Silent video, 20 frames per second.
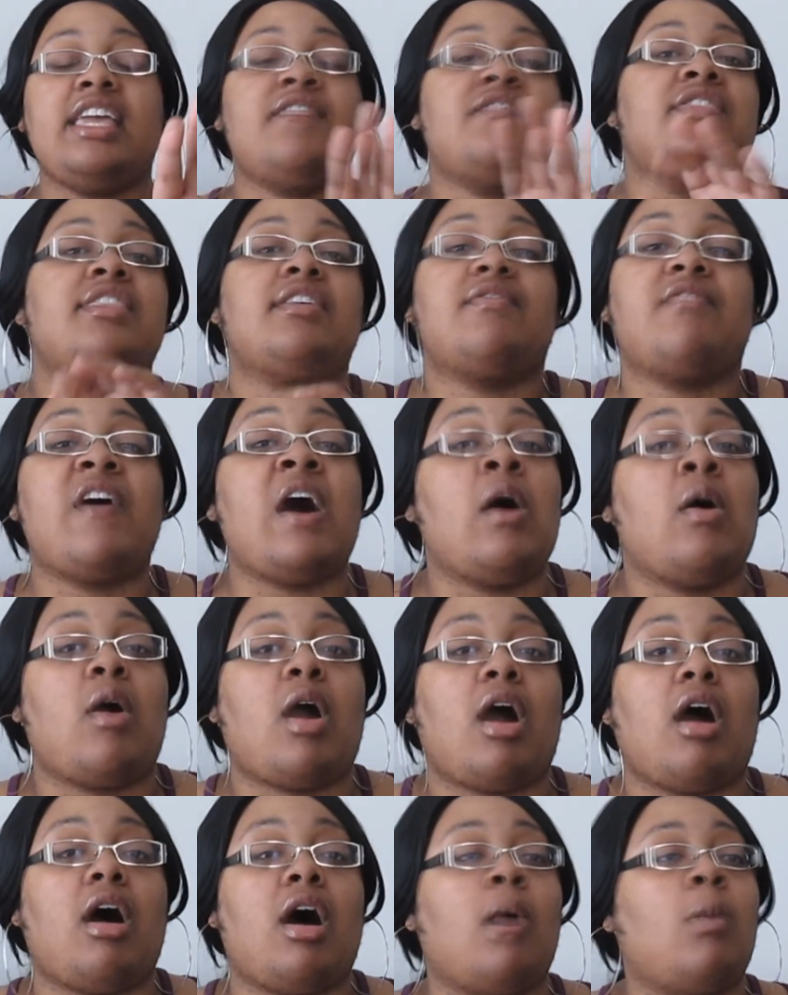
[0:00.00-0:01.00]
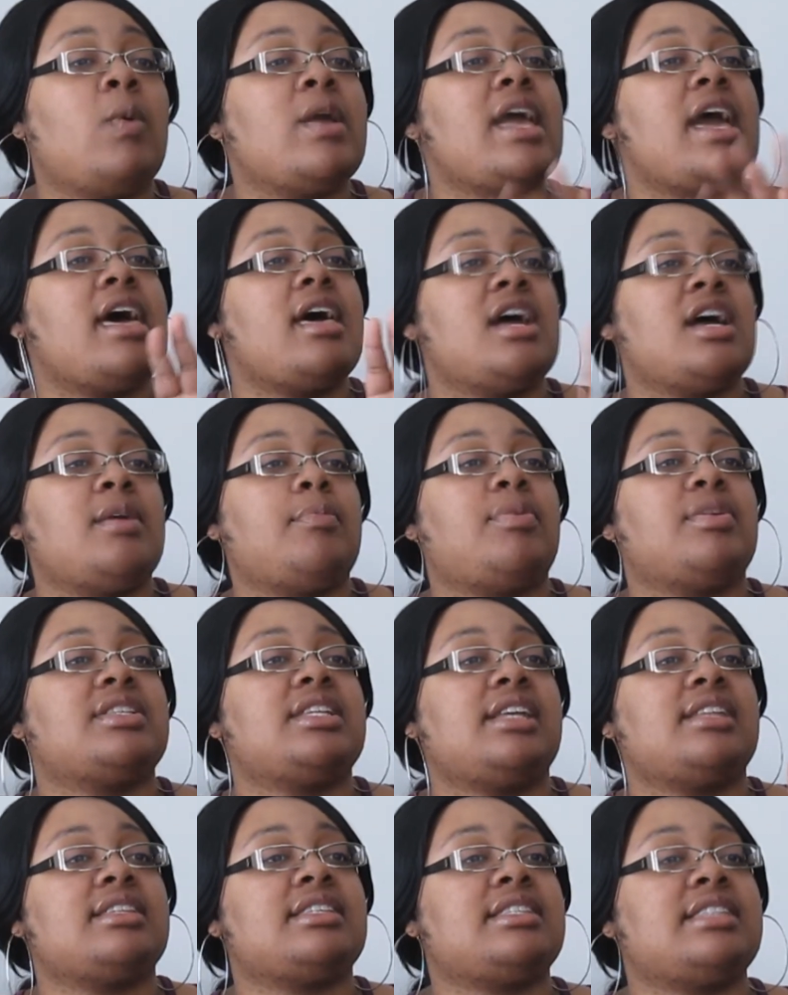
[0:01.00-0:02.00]
even the phone call. We had
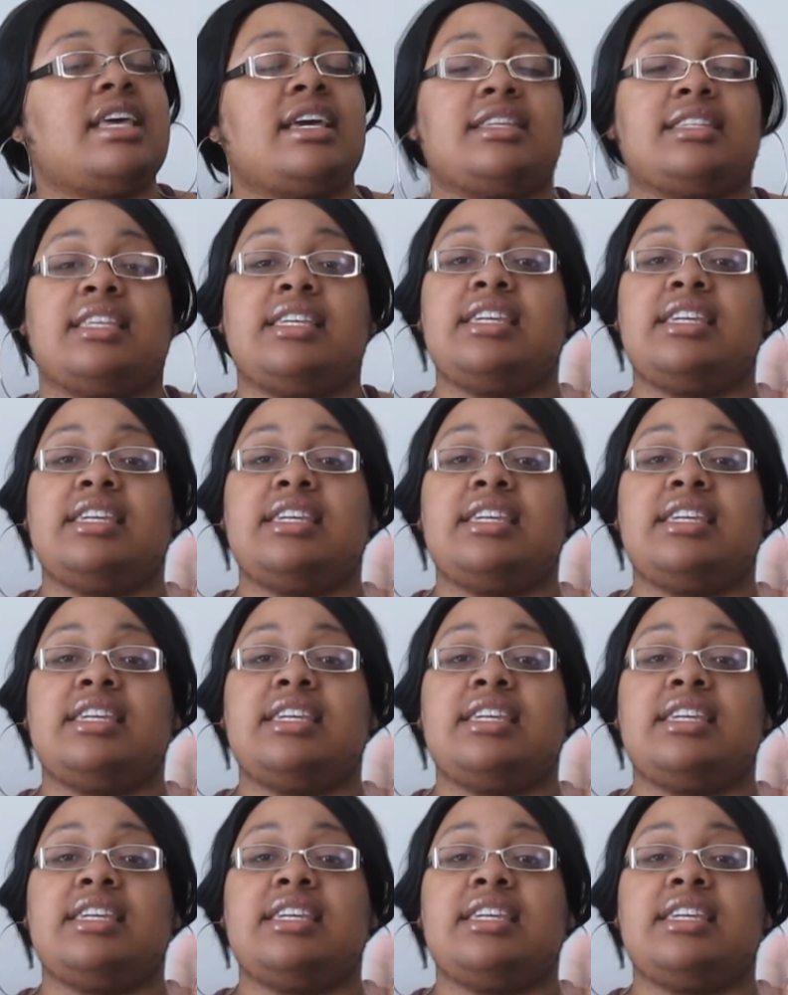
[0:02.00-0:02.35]
unprotected sex.